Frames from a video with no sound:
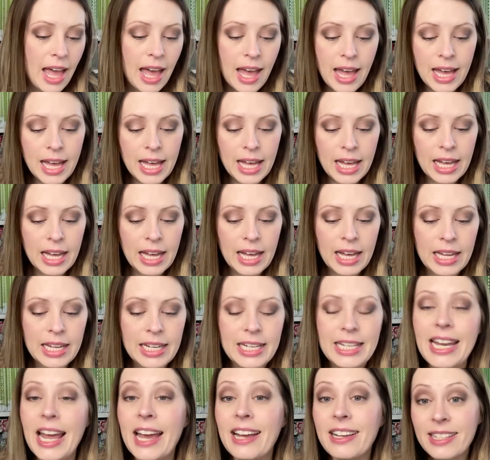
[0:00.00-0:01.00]
uh,
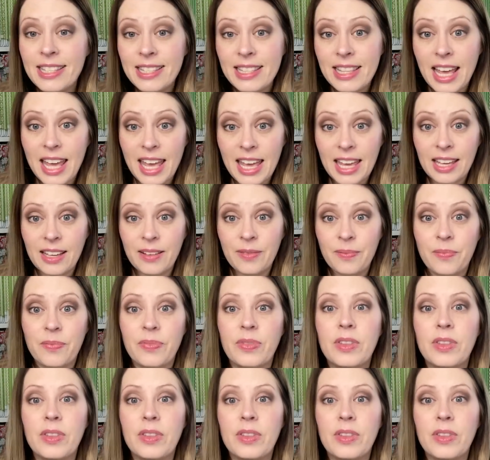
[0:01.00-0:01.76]
next thing